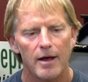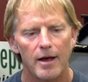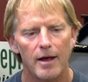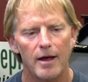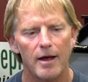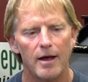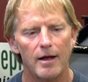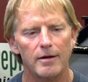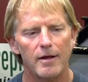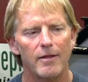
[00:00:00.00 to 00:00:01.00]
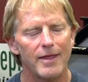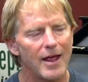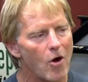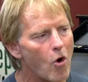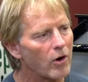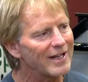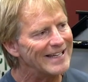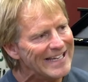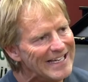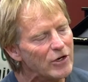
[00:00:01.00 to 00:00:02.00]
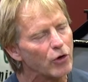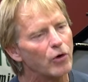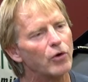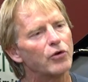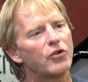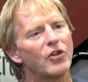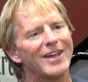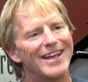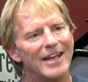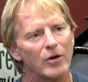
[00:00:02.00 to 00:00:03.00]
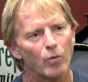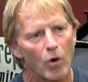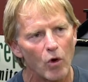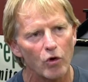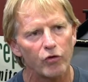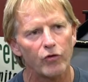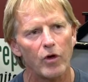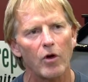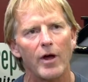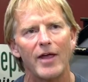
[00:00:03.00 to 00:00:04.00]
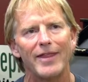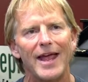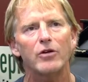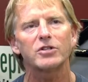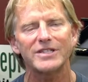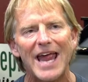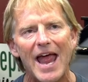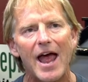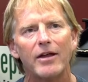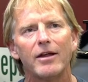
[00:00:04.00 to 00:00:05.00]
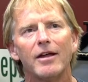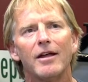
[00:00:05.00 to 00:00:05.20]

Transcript: And they are leaders in Roseville, and they understand